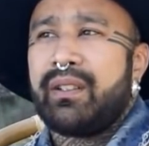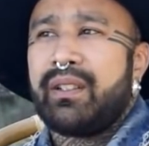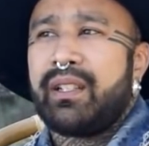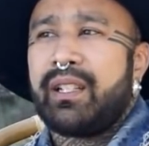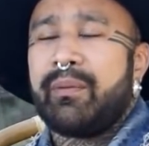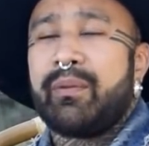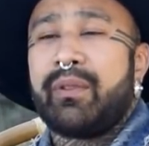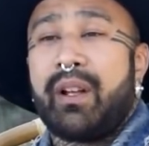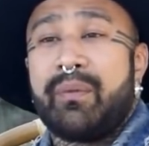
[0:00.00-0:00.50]

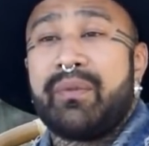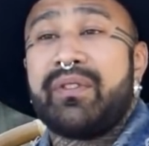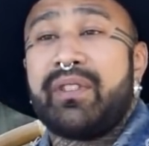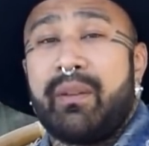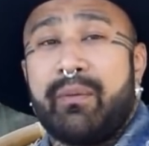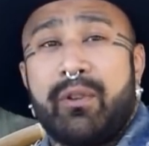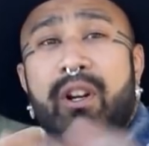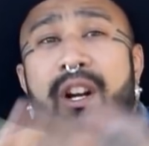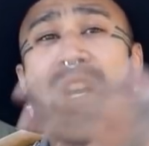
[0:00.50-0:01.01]

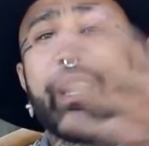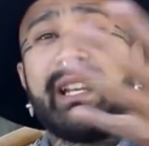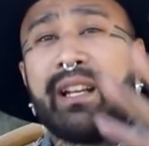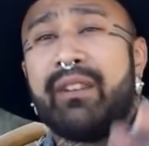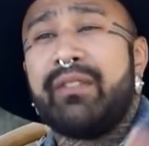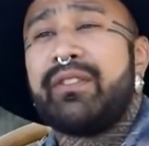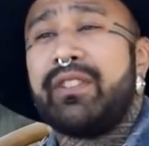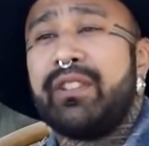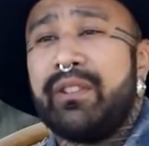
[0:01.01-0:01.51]
I'm crying
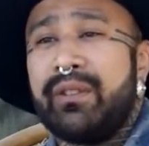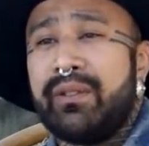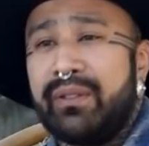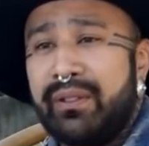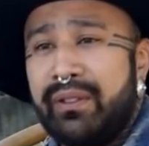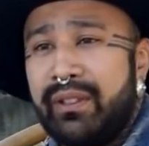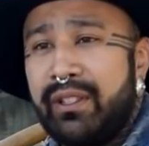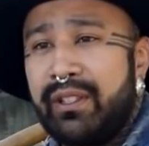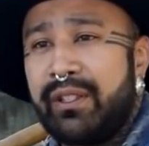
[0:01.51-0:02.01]
out to
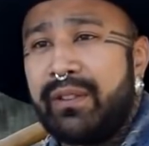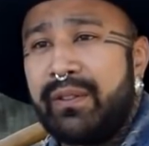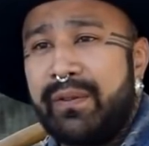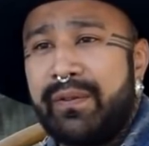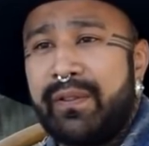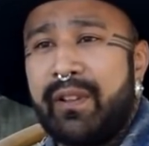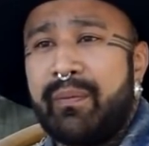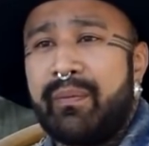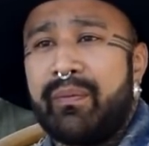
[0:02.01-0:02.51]
you, you know,
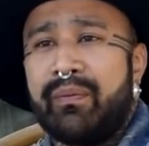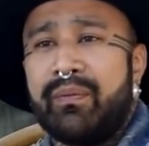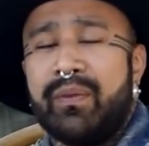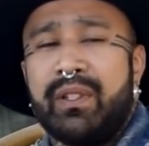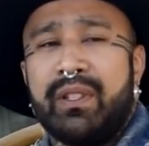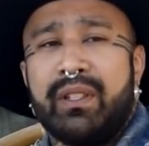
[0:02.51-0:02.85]
from